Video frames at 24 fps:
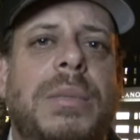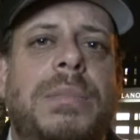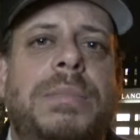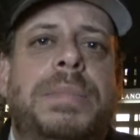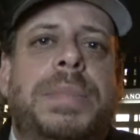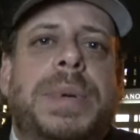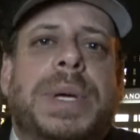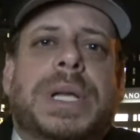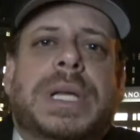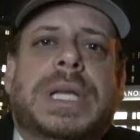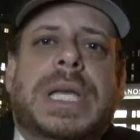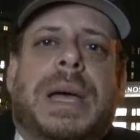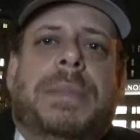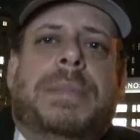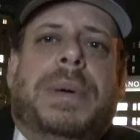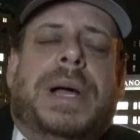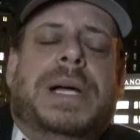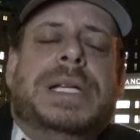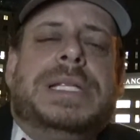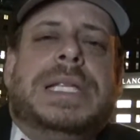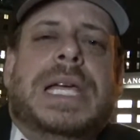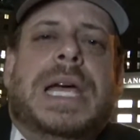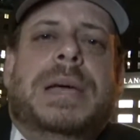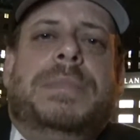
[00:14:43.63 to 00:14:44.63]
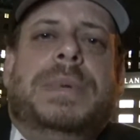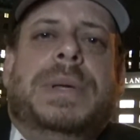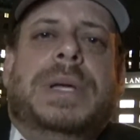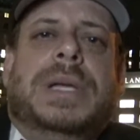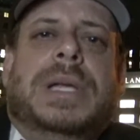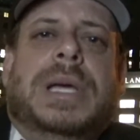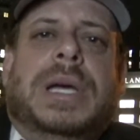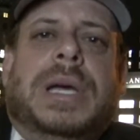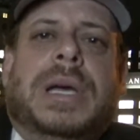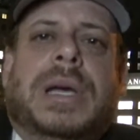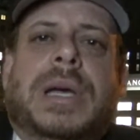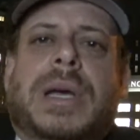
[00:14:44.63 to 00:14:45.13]
Build the Empire State
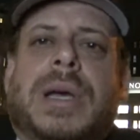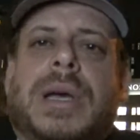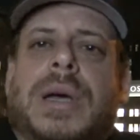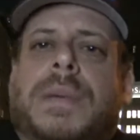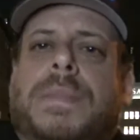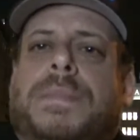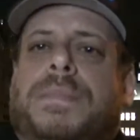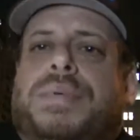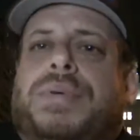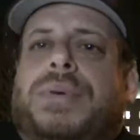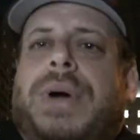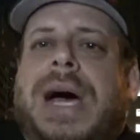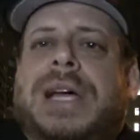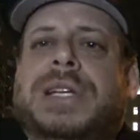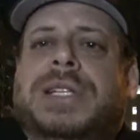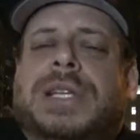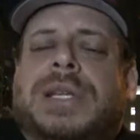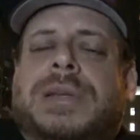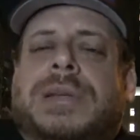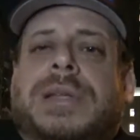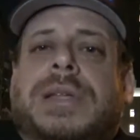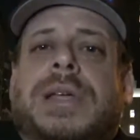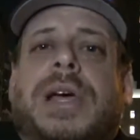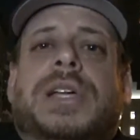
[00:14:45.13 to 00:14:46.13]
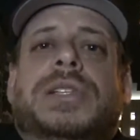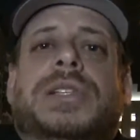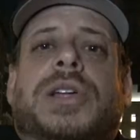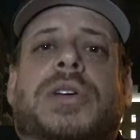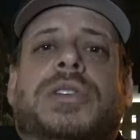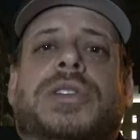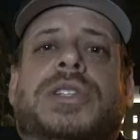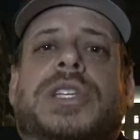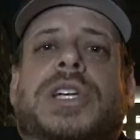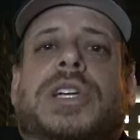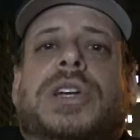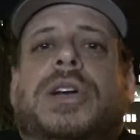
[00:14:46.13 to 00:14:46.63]
Building, process a
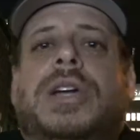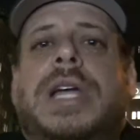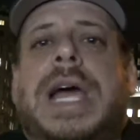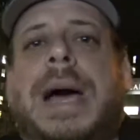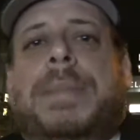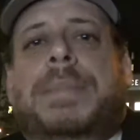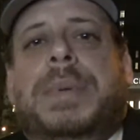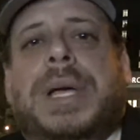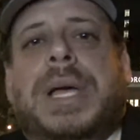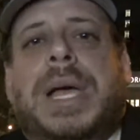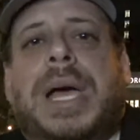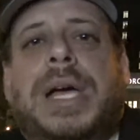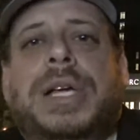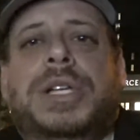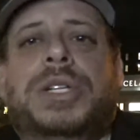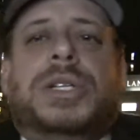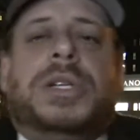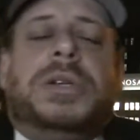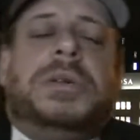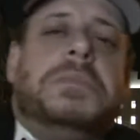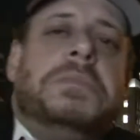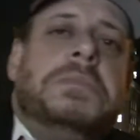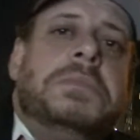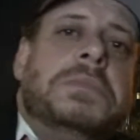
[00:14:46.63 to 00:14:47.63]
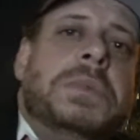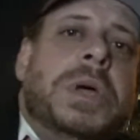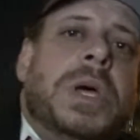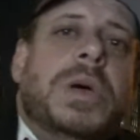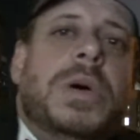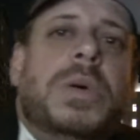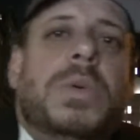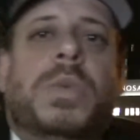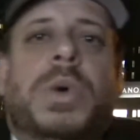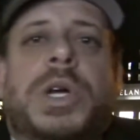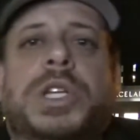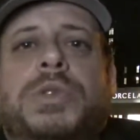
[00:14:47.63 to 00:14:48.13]
Social Security application.
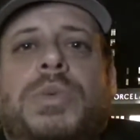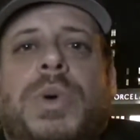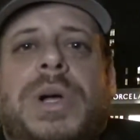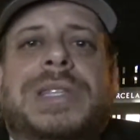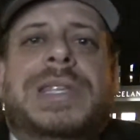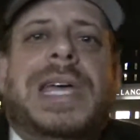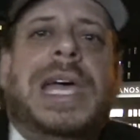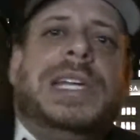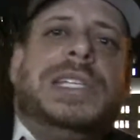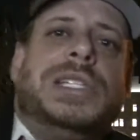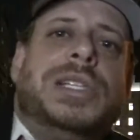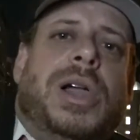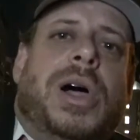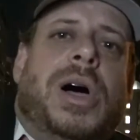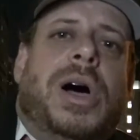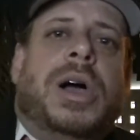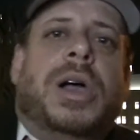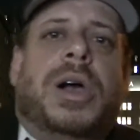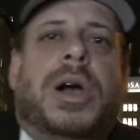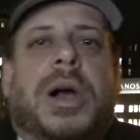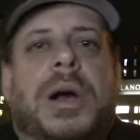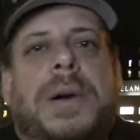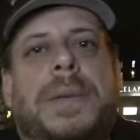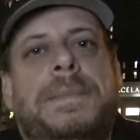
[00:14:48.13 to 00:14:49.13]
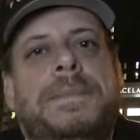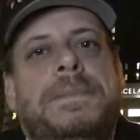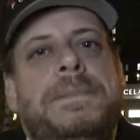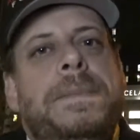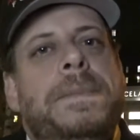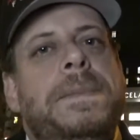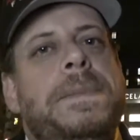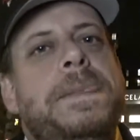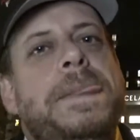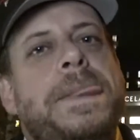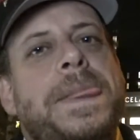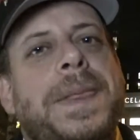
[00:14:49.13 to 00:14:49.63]
Which one takes longer?
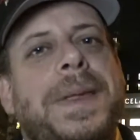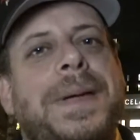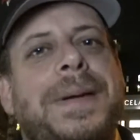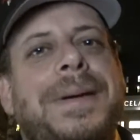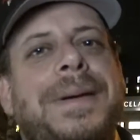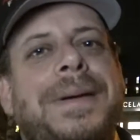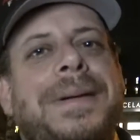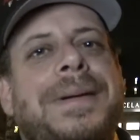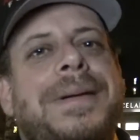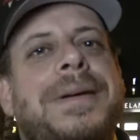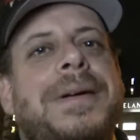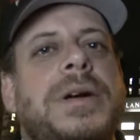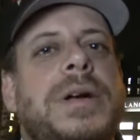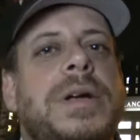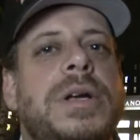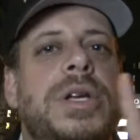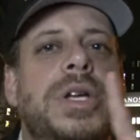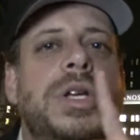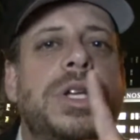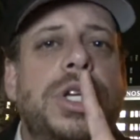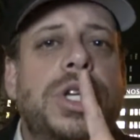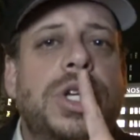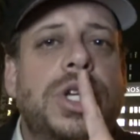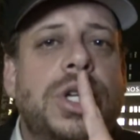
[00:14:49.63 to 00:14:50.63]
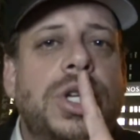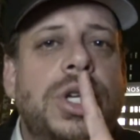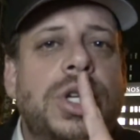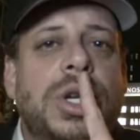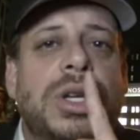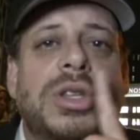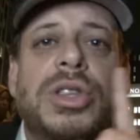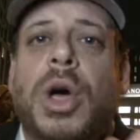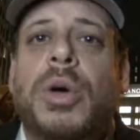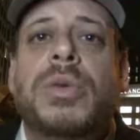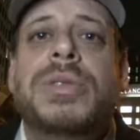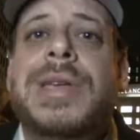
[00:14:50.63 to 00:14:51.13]
Shh,
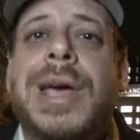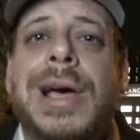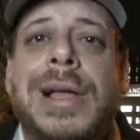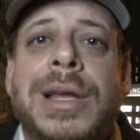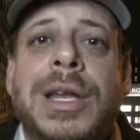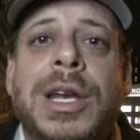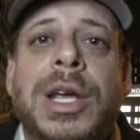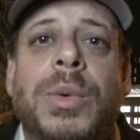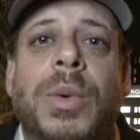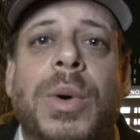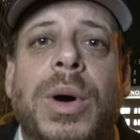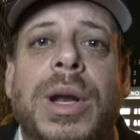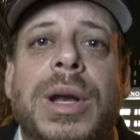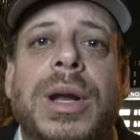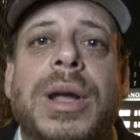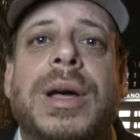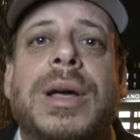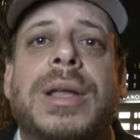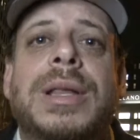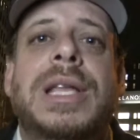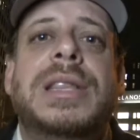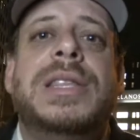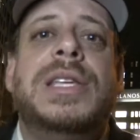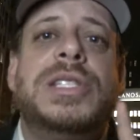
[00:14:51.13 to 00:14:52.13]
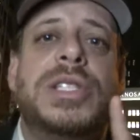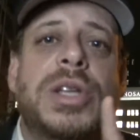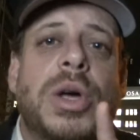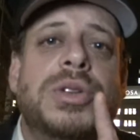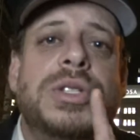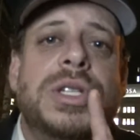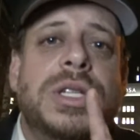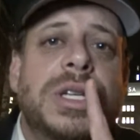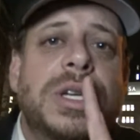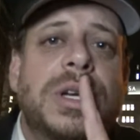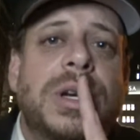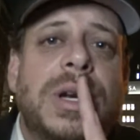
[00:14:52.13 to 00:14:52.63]
don't tell anyone that the
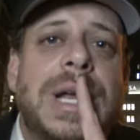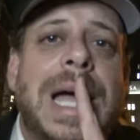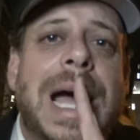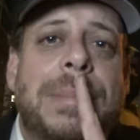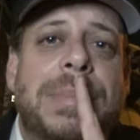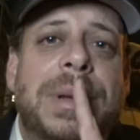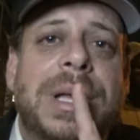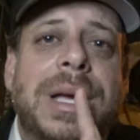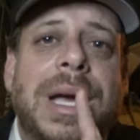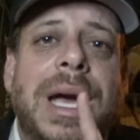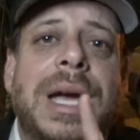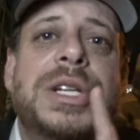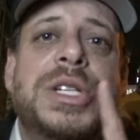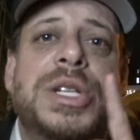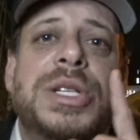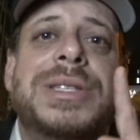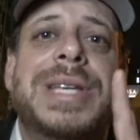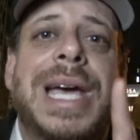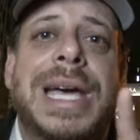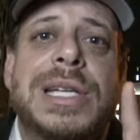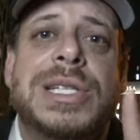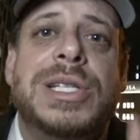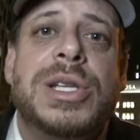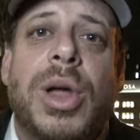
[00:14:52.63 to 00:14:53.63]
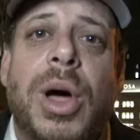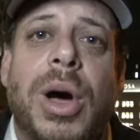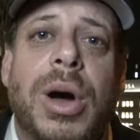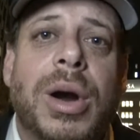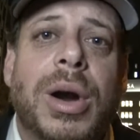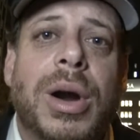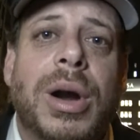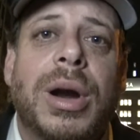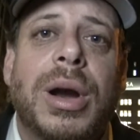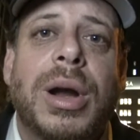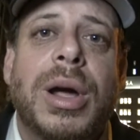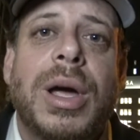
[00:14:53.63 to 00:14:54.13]
Social Security application takes
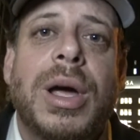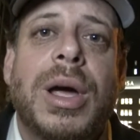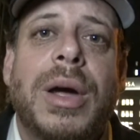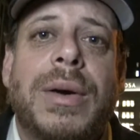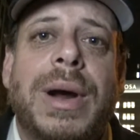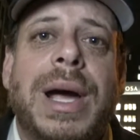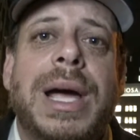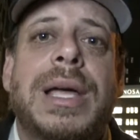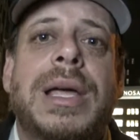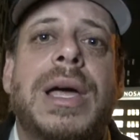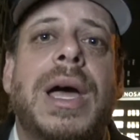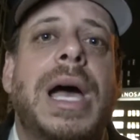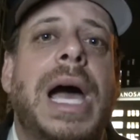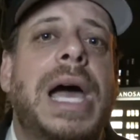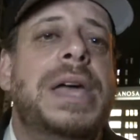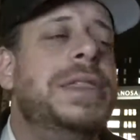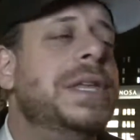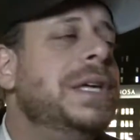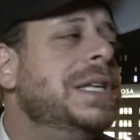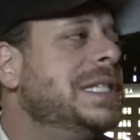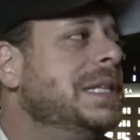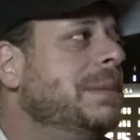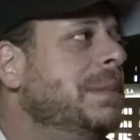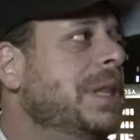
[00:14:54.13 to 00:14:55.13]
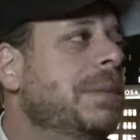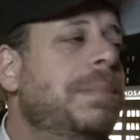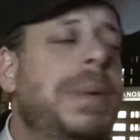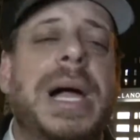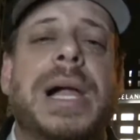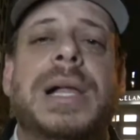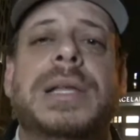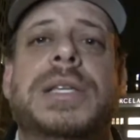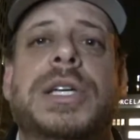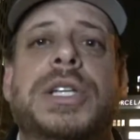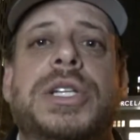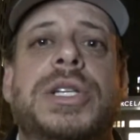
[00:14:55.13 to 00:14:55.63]
longer, right? I think some of the
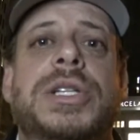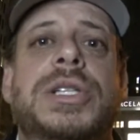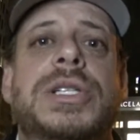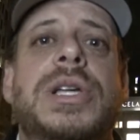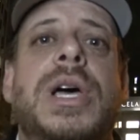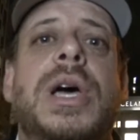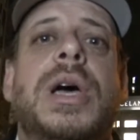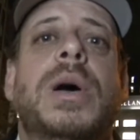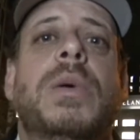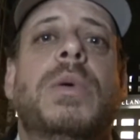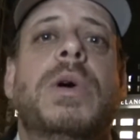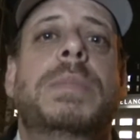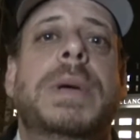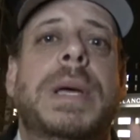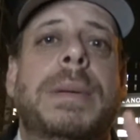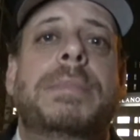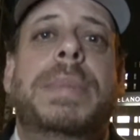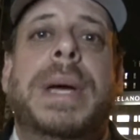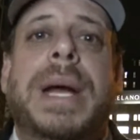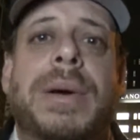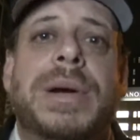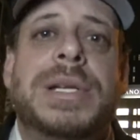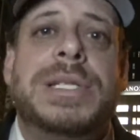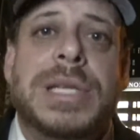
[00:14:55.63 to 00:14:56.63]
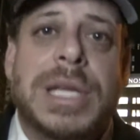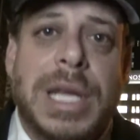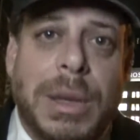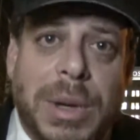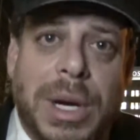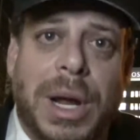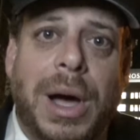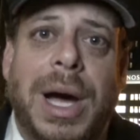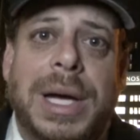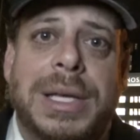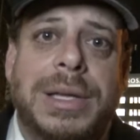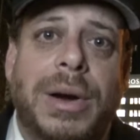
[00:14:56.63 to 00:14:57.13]
politicians would be embarrassed and they
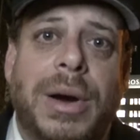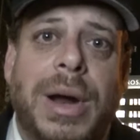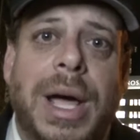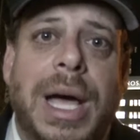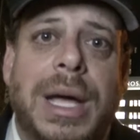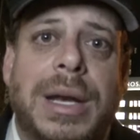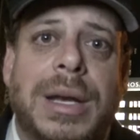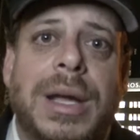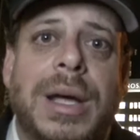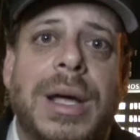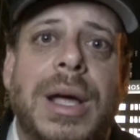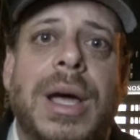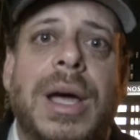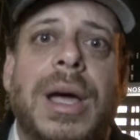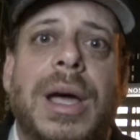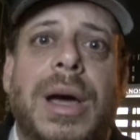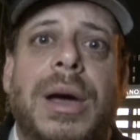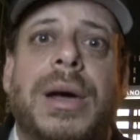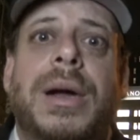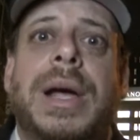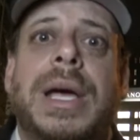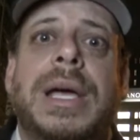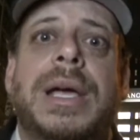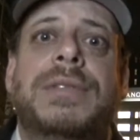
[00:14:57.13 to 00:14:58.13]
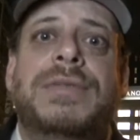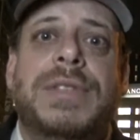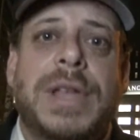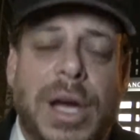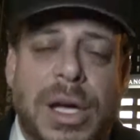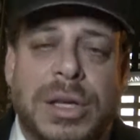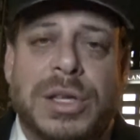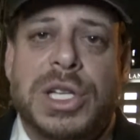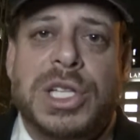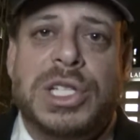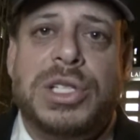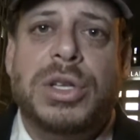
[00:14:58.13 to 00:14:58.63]
would hide their head, all right, if they
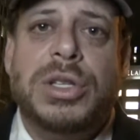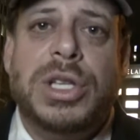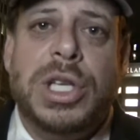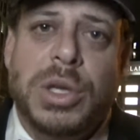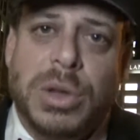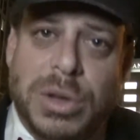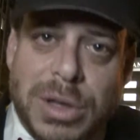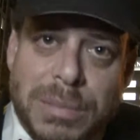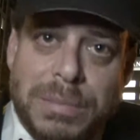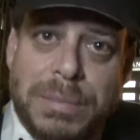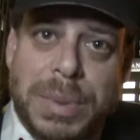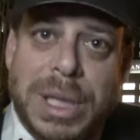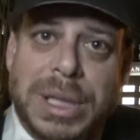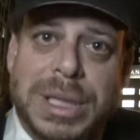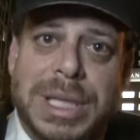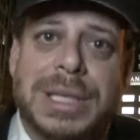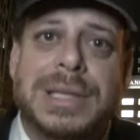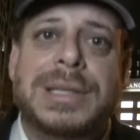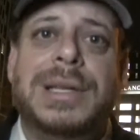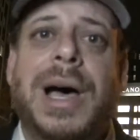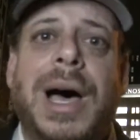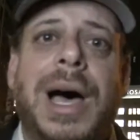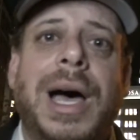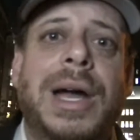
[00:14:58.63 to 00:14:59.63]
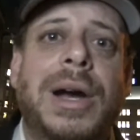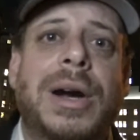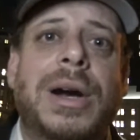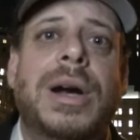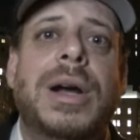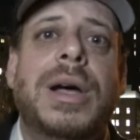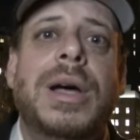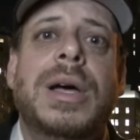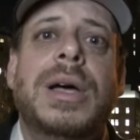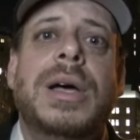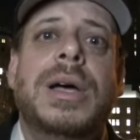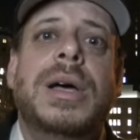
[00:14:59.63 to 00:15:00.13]
understood that you can build the entire
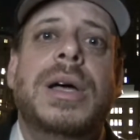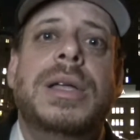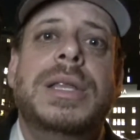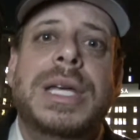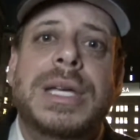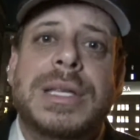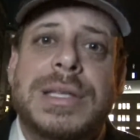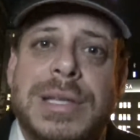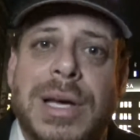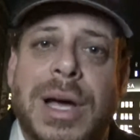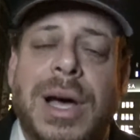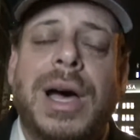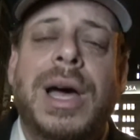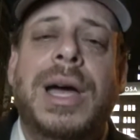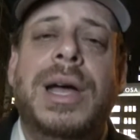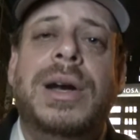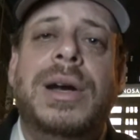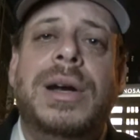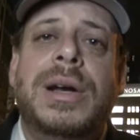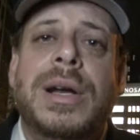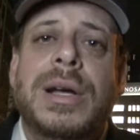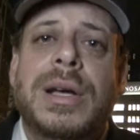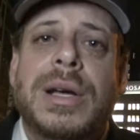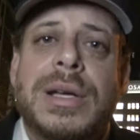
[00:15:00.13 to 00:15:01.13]
Empire